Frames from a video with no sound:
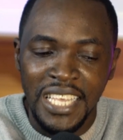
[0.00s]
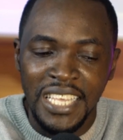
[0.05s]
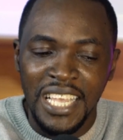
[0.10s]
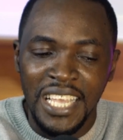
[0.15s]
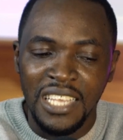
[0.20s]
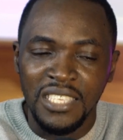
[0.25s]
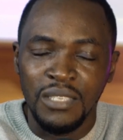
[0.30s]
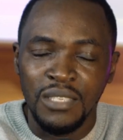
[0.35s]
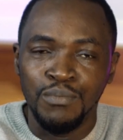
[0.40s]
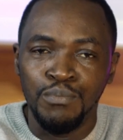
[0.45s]
He
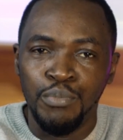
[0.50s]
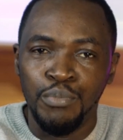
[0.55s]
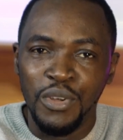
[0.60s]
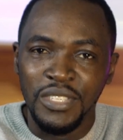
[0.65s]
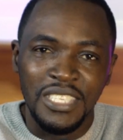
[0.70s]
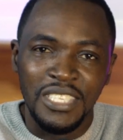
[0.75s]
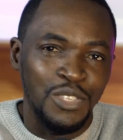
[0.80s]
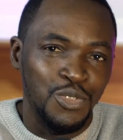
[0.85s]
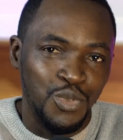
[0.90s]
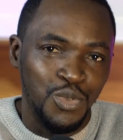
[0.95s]
has
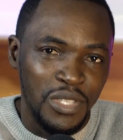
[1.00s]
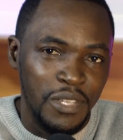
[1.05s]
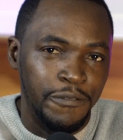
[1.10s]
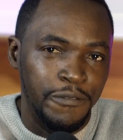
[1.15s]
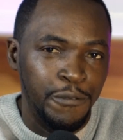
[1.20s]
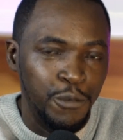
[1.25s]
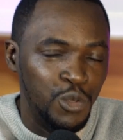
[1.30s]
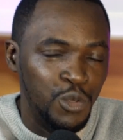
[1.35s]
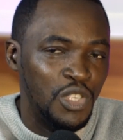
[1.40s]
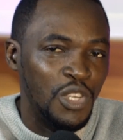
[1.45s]
bought into the
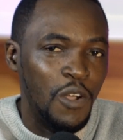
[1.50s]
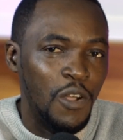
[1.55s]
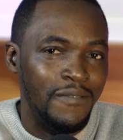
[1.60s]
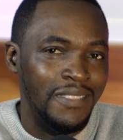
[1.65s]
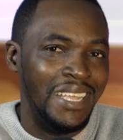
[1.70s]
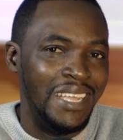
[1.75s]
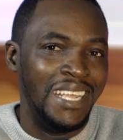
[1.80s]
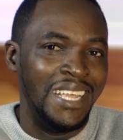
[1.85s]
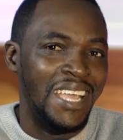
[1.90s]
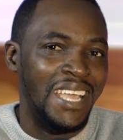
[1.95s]
future
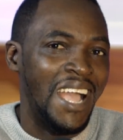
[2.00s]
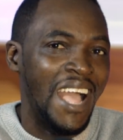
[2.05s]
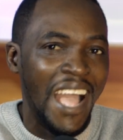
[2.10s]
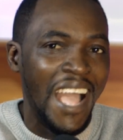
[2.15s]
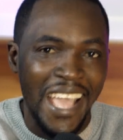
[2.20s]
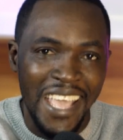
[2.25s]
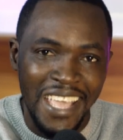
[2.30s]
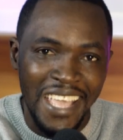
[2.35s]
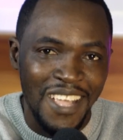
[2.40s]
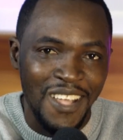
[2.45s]
of the
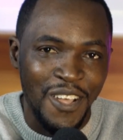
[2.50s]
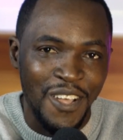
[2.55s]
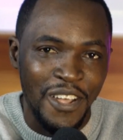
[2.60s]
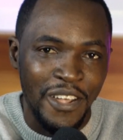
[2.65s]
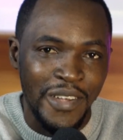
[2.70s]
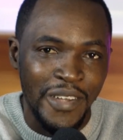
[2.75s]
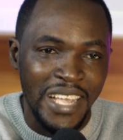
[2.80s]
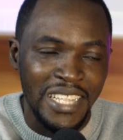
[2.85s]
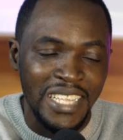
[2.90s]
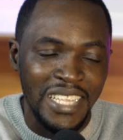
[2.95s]
guy,
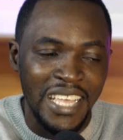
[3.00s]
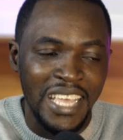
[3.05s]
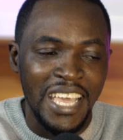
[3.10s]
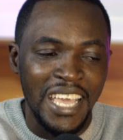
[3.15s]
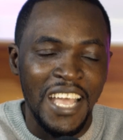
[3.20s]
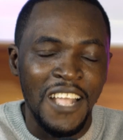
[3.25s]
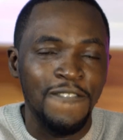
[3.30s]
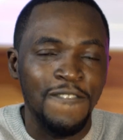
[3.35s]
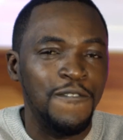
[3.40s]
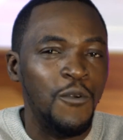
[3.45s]
all right?
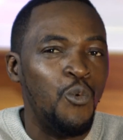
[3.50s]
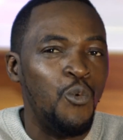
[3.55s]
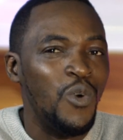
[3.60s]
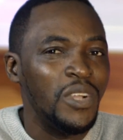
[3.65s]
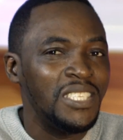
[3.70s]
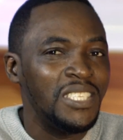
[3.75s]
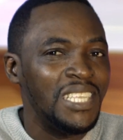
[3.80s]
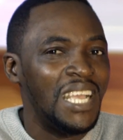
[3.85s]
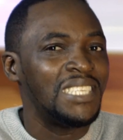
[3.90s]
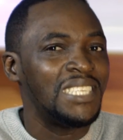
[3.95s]
And for
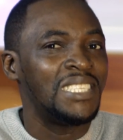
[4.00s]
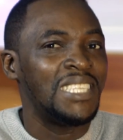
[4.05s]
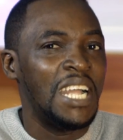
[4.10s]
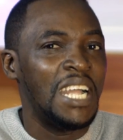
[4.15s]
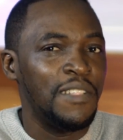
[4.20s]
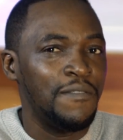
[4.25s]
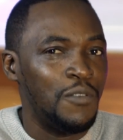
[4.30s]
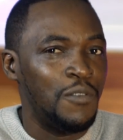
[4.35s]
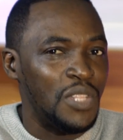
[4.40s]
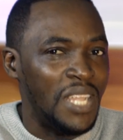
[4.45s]
what he has
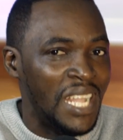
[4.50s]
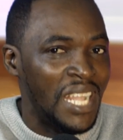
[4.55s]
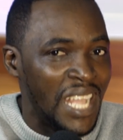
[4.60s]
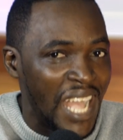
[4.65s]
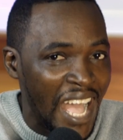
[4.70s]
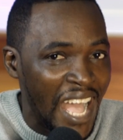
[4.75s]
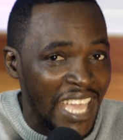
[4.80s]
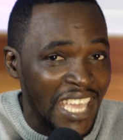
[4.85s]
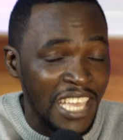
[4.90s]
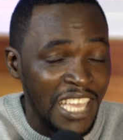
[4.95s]
done for the
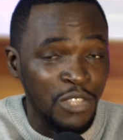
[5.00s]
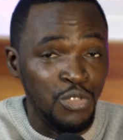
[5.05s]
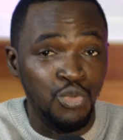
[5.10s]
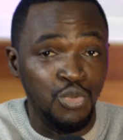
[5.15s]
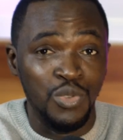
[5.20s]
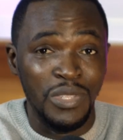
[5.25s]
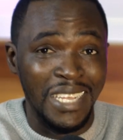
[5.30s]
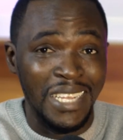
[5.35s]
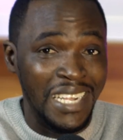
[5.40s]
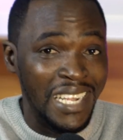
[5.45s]
guy and
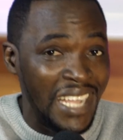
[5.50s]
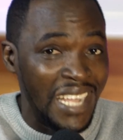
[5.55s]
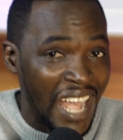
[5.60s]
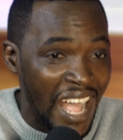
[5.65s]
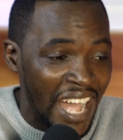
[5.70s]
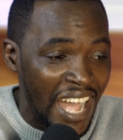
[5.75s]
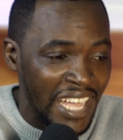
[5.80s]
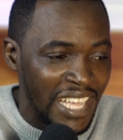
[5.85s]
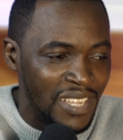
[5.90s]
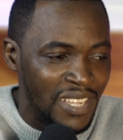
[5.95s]
to the
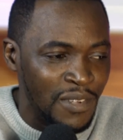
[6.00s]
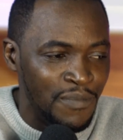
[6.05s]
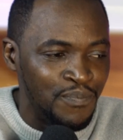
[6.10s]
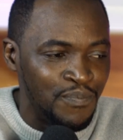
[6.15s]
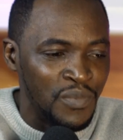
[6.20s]
guy